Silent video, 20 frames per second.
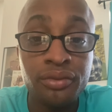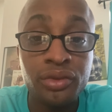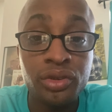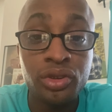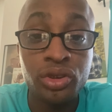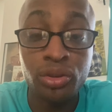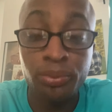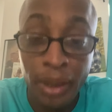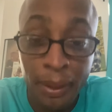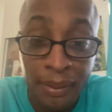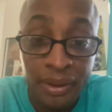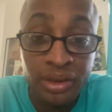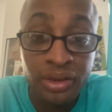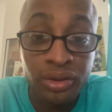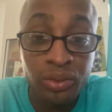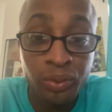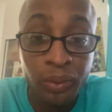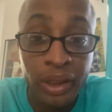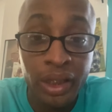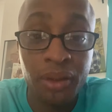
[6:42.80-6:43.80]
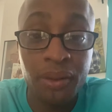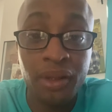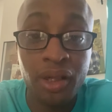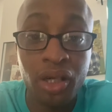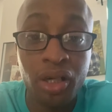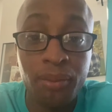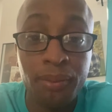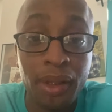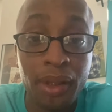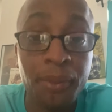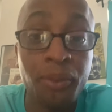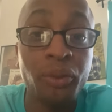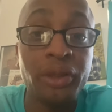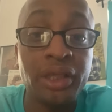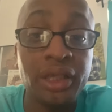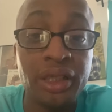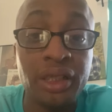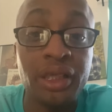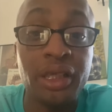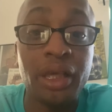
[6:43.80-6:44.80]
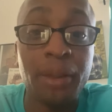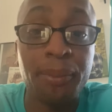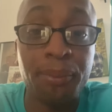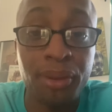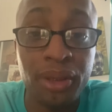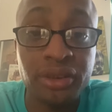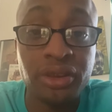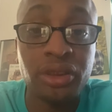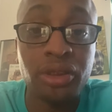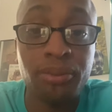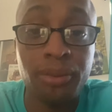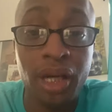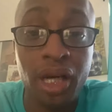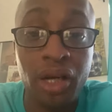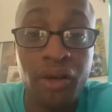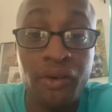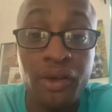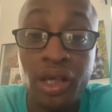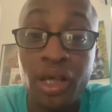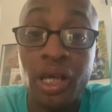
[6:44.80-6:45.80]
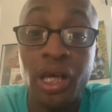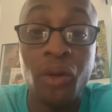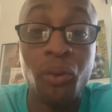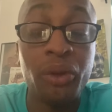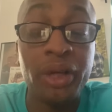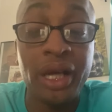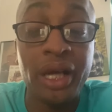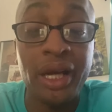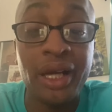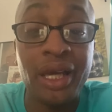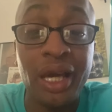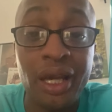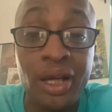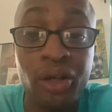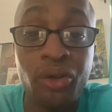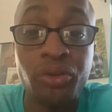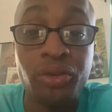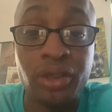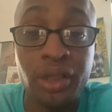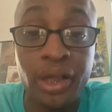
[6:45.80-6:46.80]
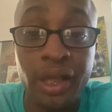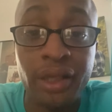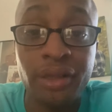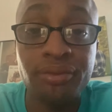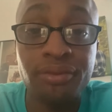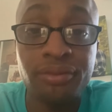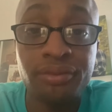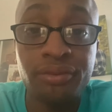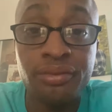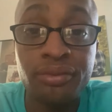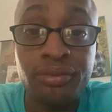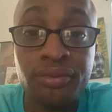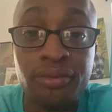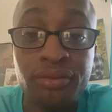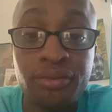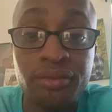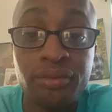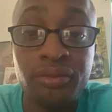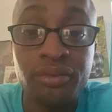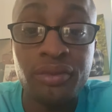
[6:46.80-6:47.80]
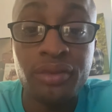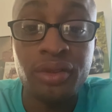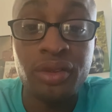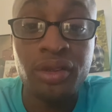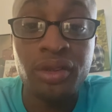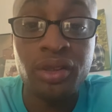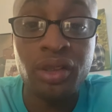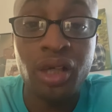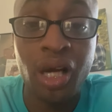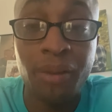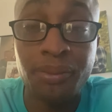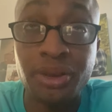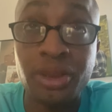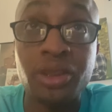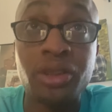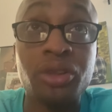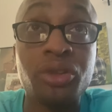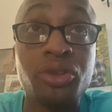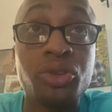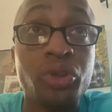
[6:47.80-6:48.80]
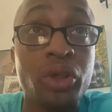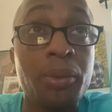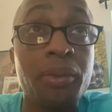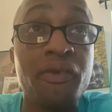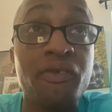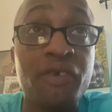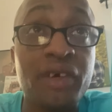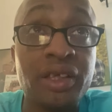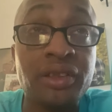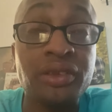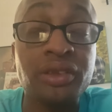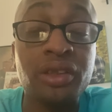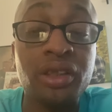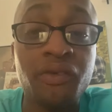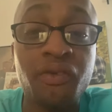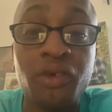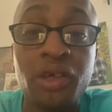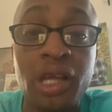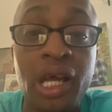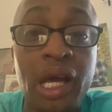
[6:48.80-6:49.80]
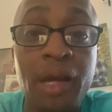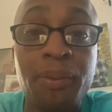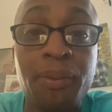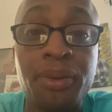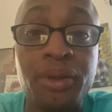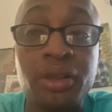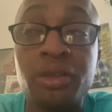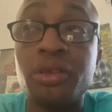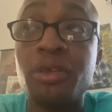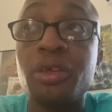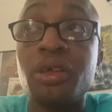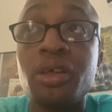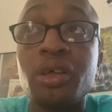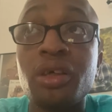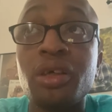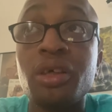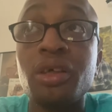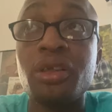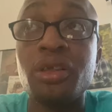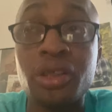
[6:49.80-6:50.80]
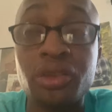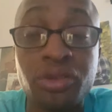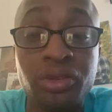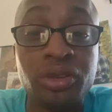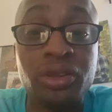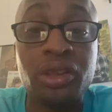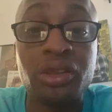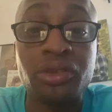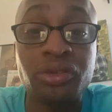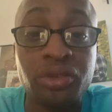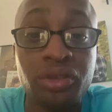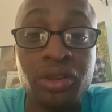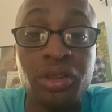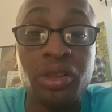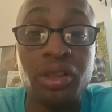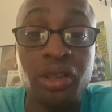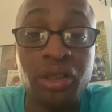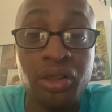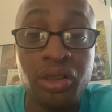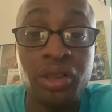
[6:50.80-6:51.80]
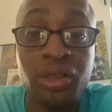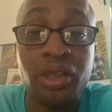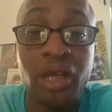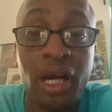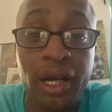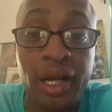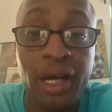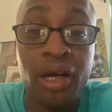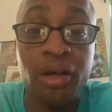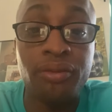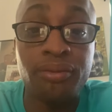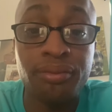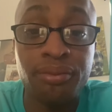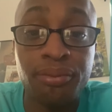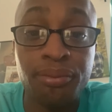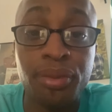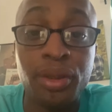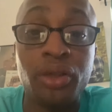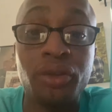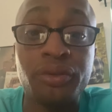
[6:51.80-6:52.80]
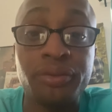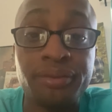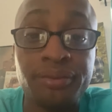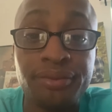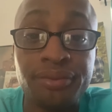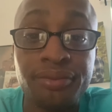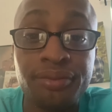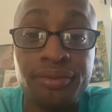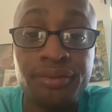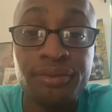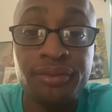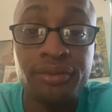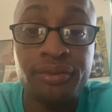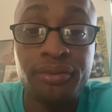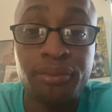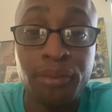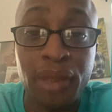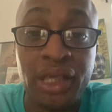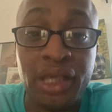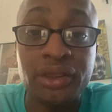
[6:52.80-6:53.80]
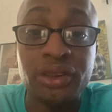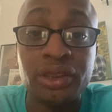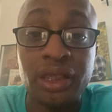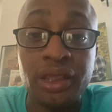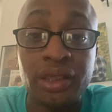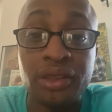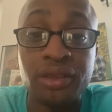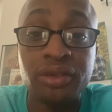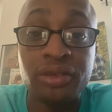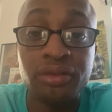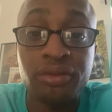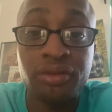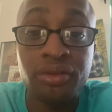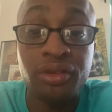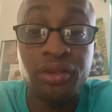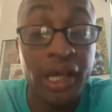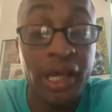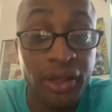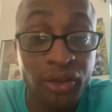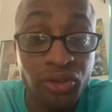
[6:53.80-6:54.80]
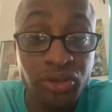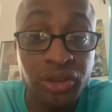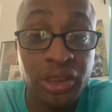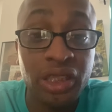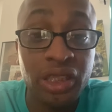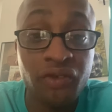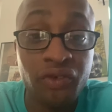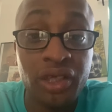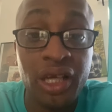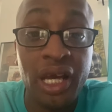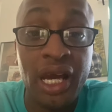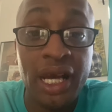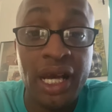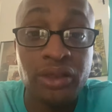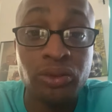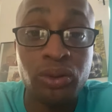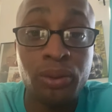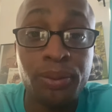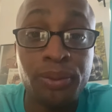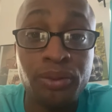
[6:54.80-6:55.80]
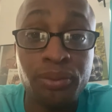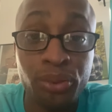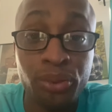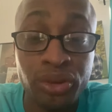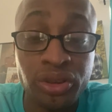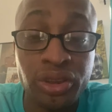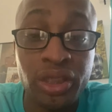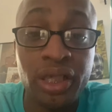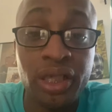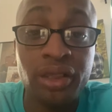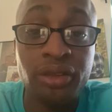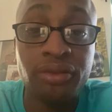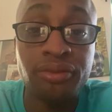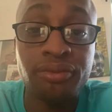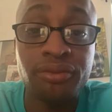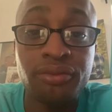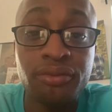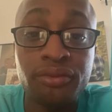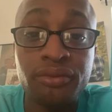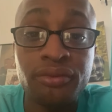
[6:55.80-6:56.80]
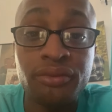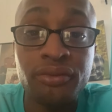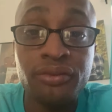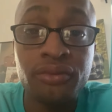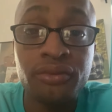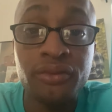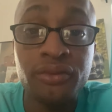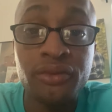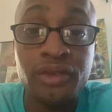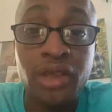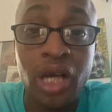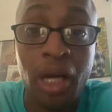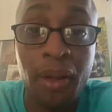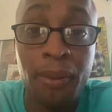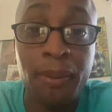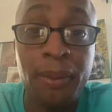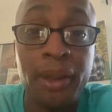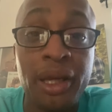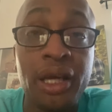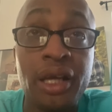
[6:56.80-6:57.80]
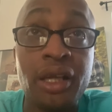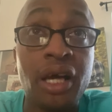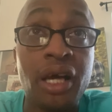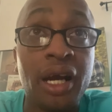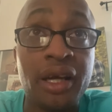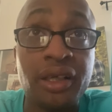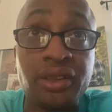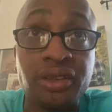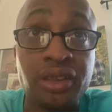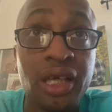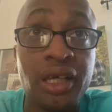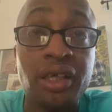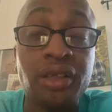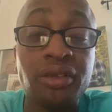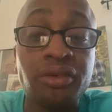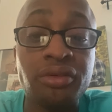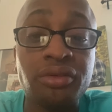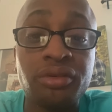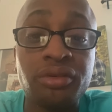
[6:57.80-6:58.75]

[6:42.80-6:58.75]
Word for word: So maybe this is a wake-up call. Maybe we need to get punched in the mouth. And we got KO today. I'm still screaming fins up for life, but this is this is a literal knockout blow by the Jets. Thank you, Jets, for the ass whooping. Appreciate it. I'm a man. I can take it.